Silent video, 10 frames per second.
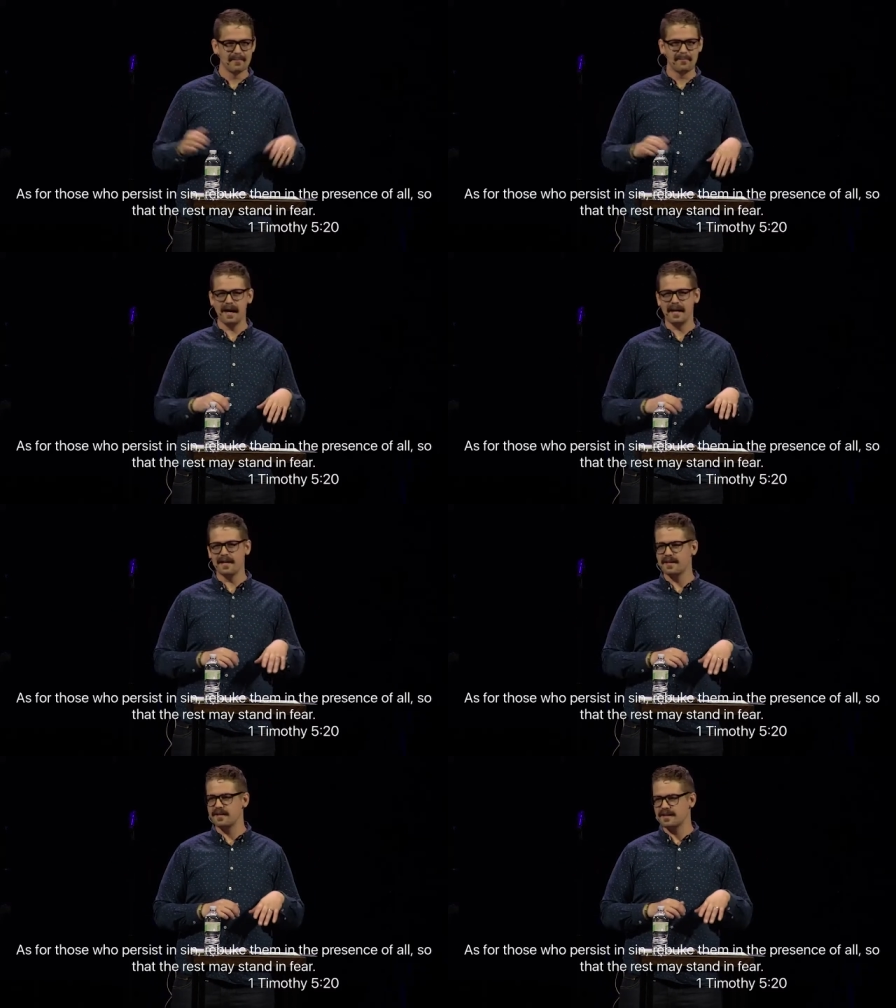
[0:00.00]

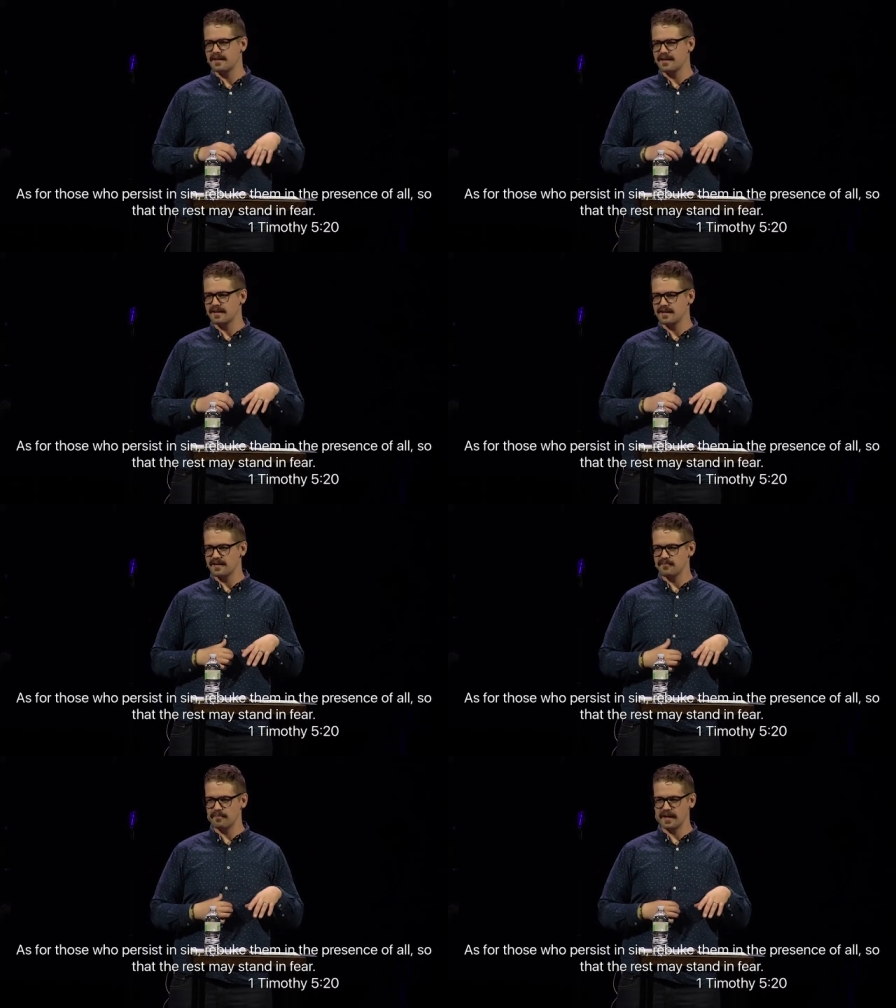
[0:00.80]
But
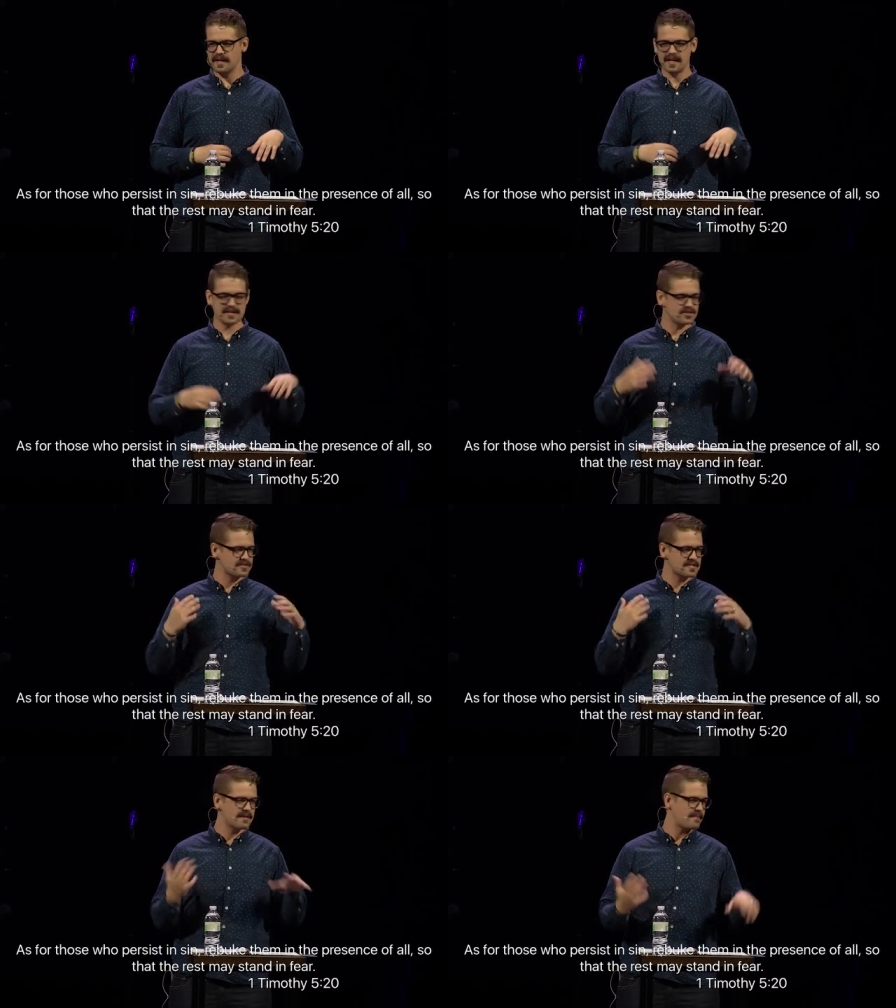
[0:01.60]
again,
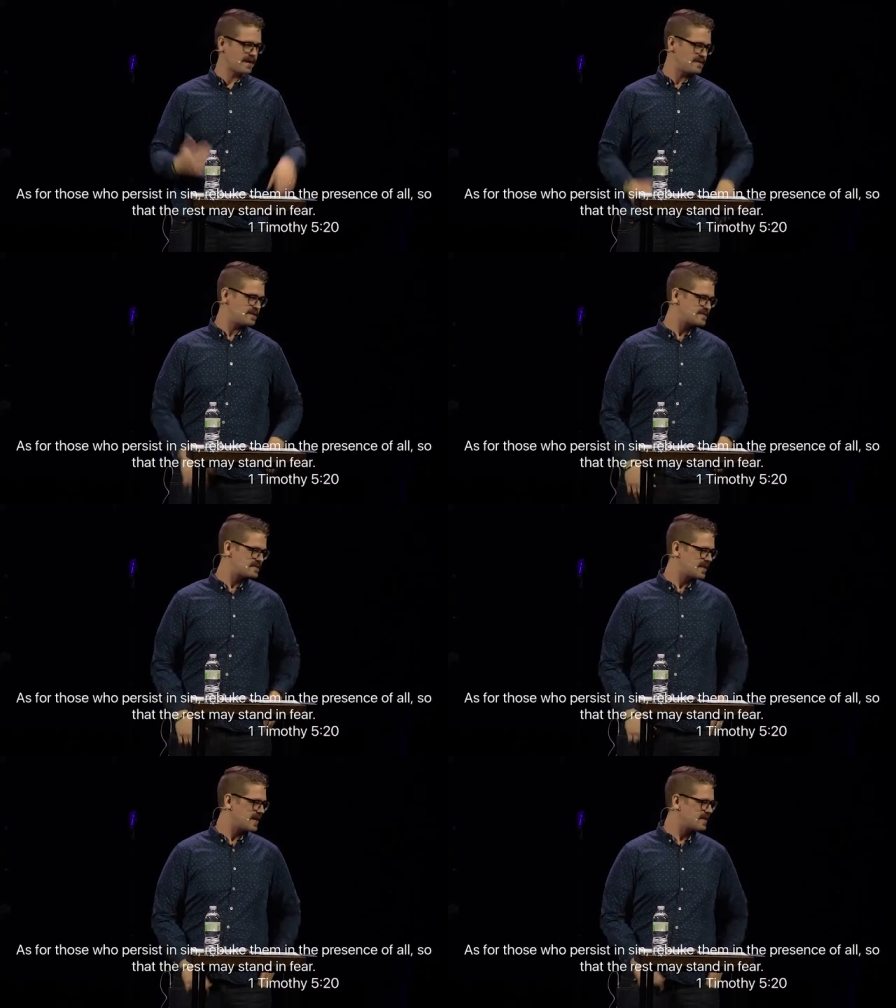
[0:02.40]
just think about
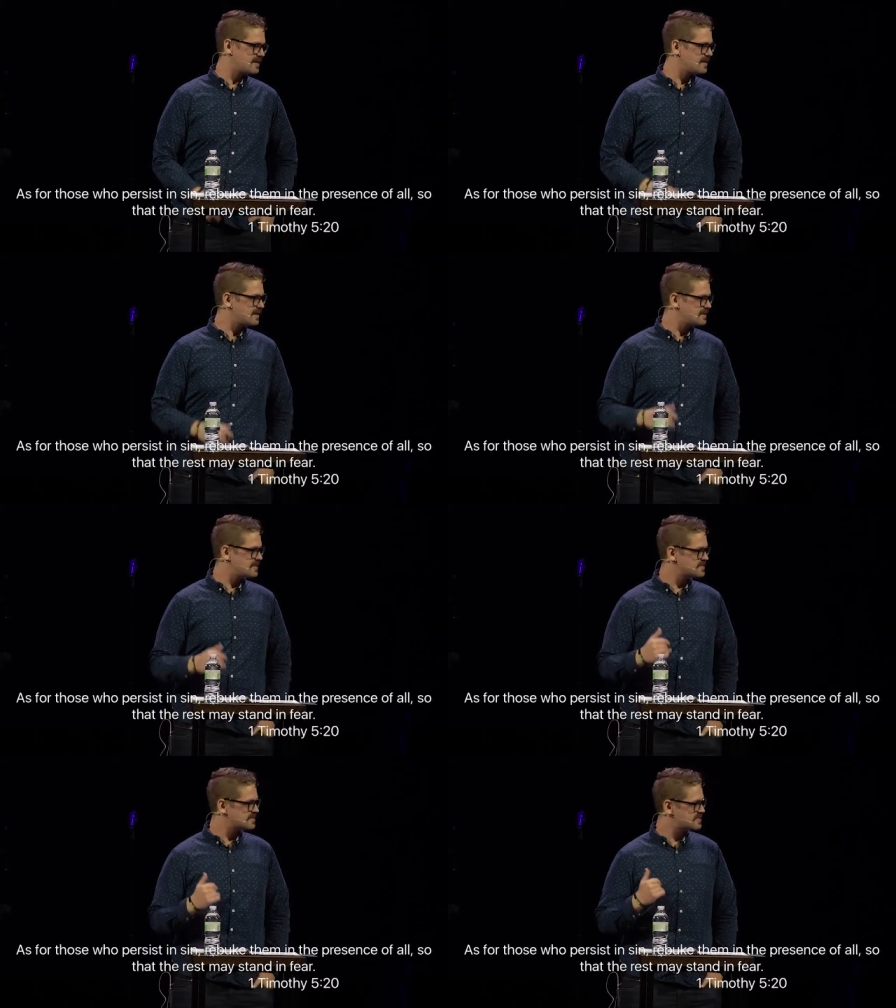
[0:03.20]
this. Like,
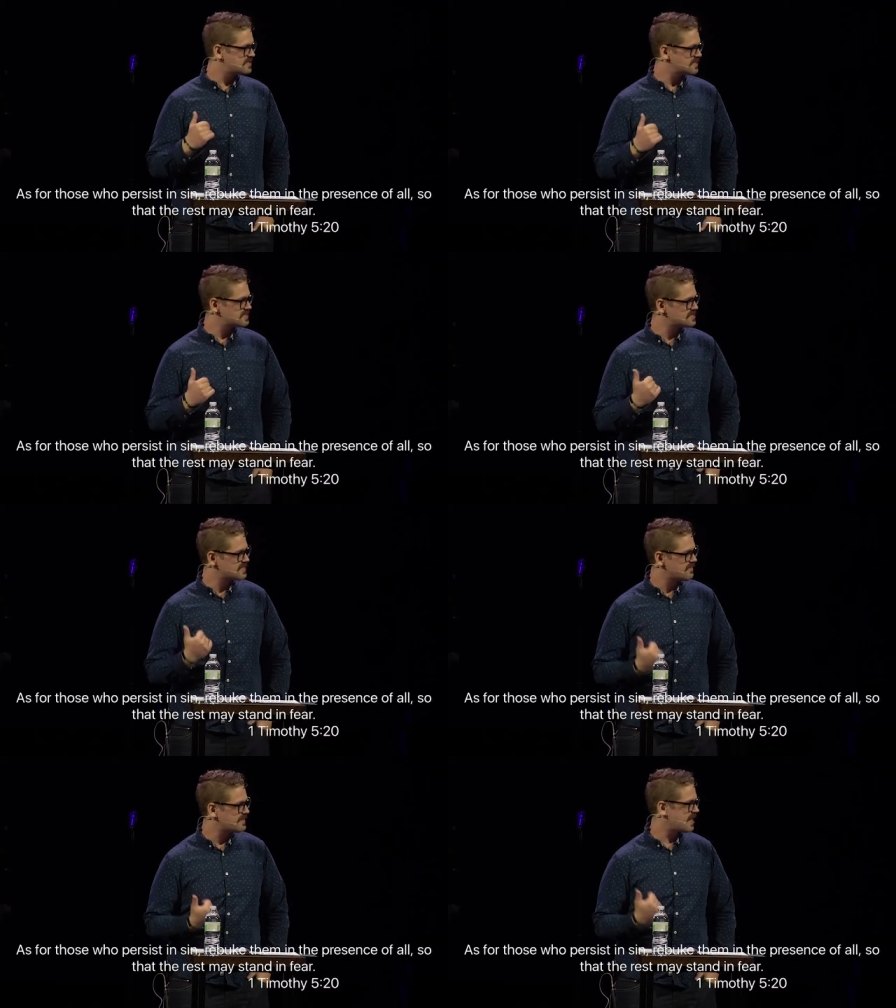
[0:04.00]
This is
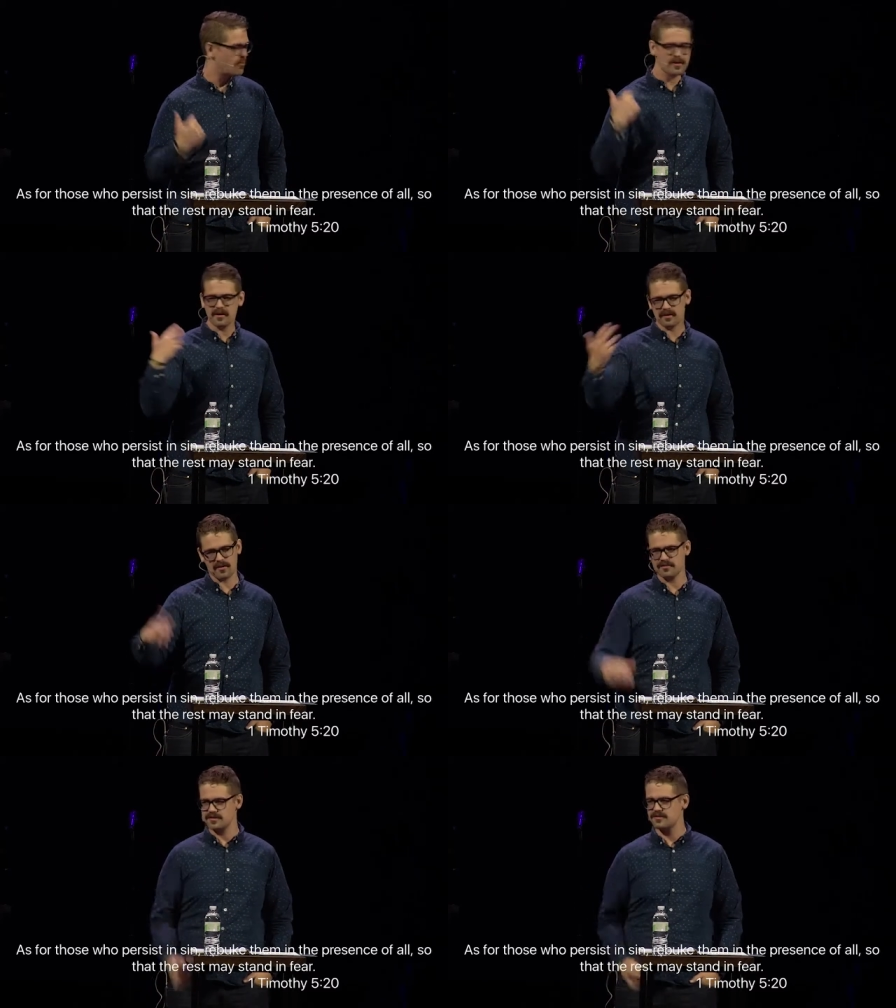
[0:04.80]
something that we are
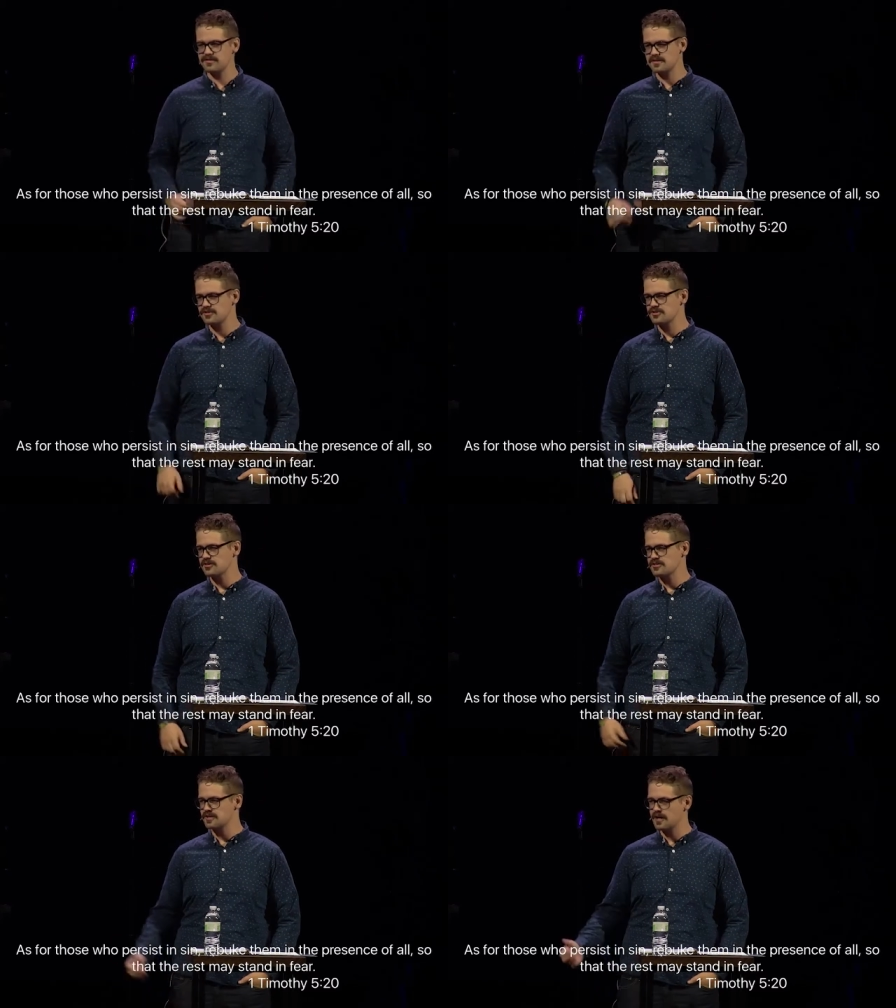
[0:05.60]
called to do as a
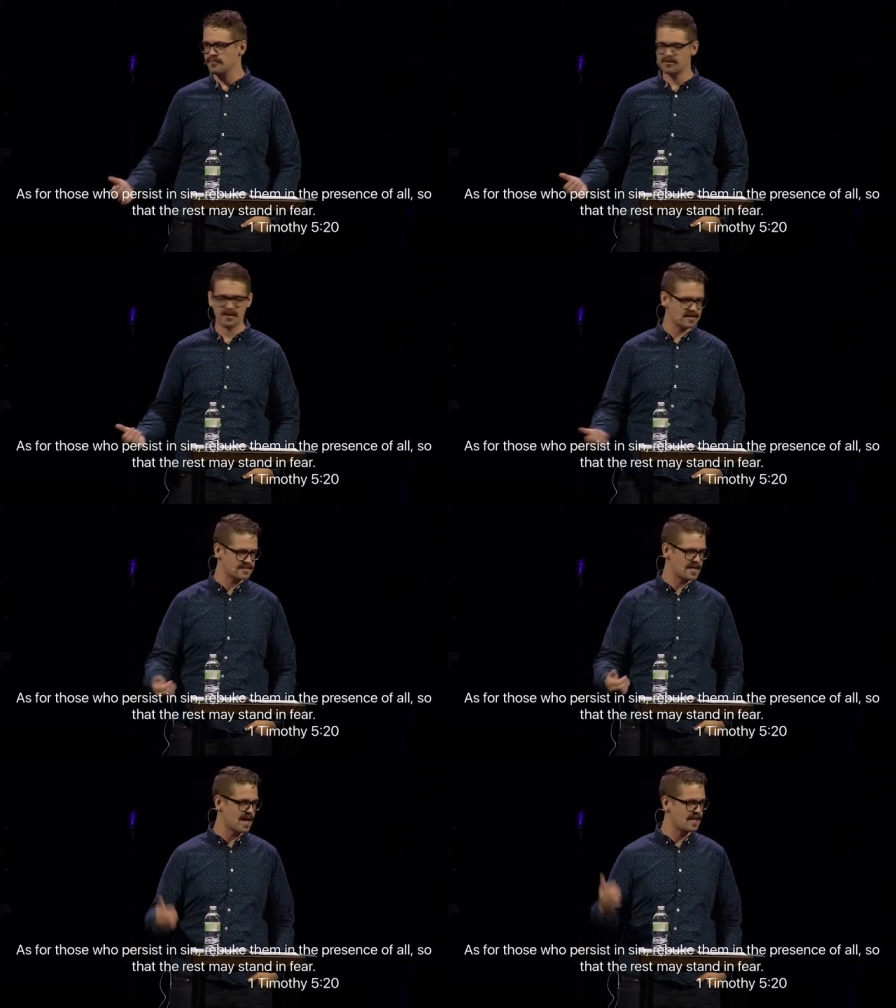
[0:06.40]
church, to come
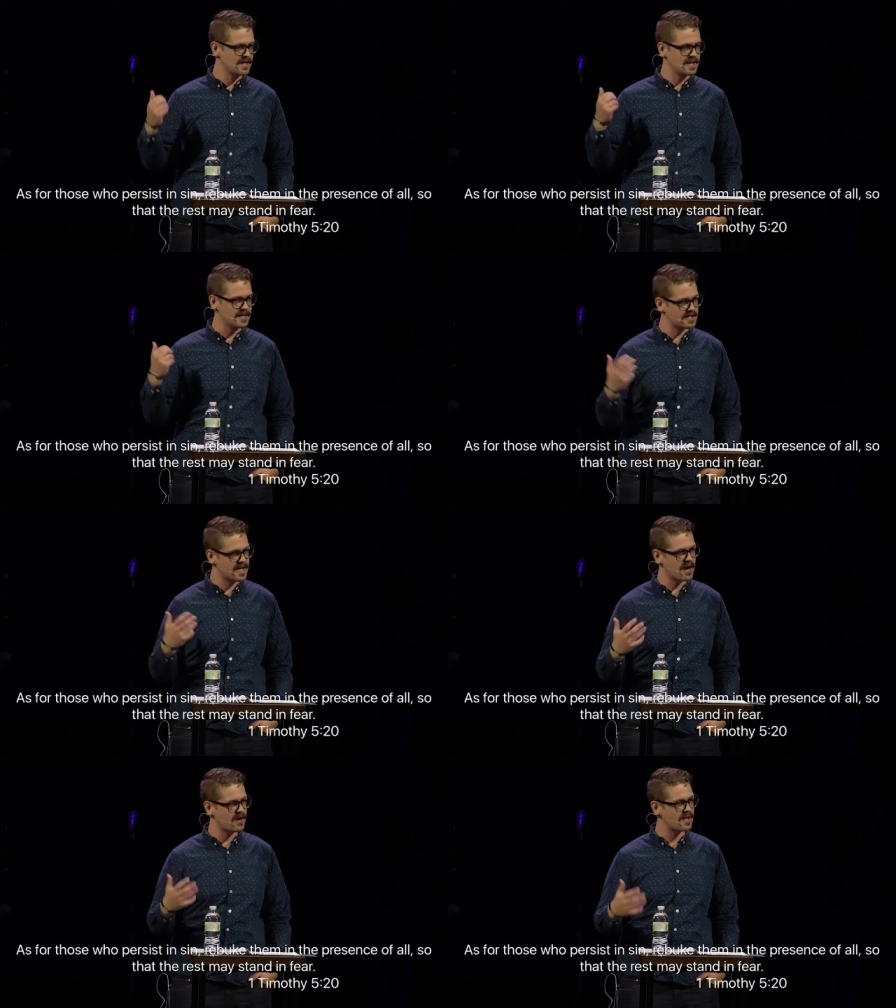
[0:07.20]
alongside and
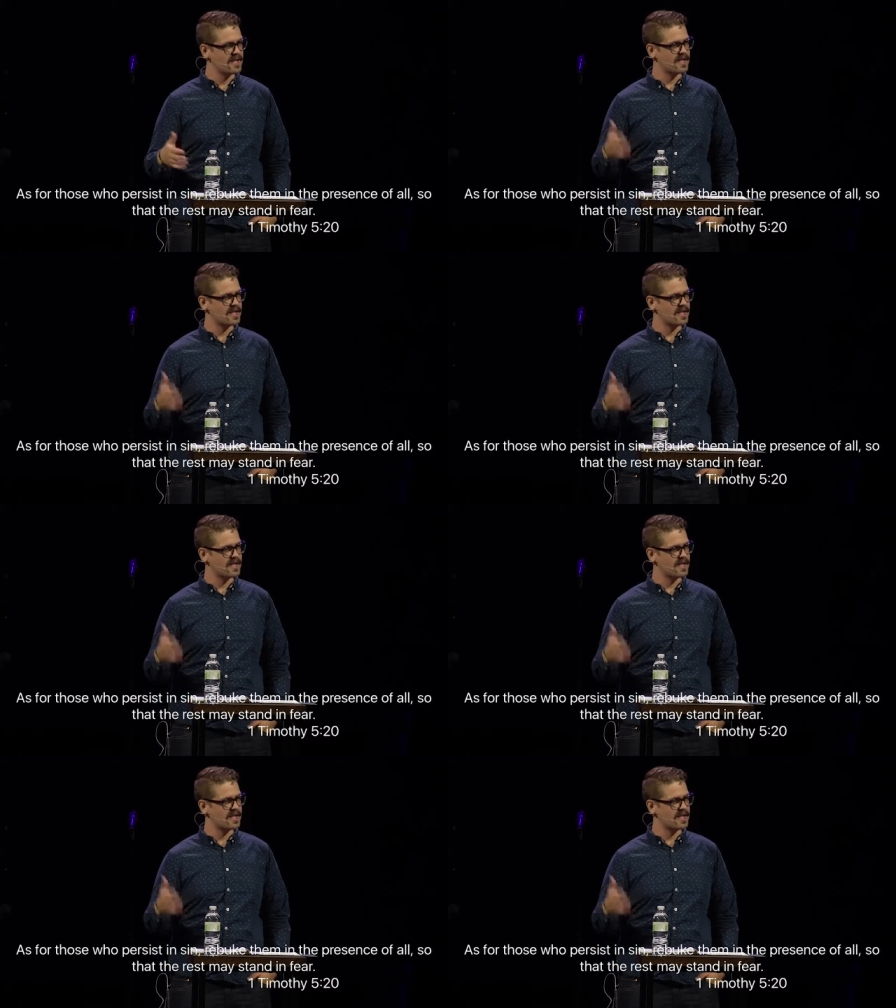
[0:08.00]
care.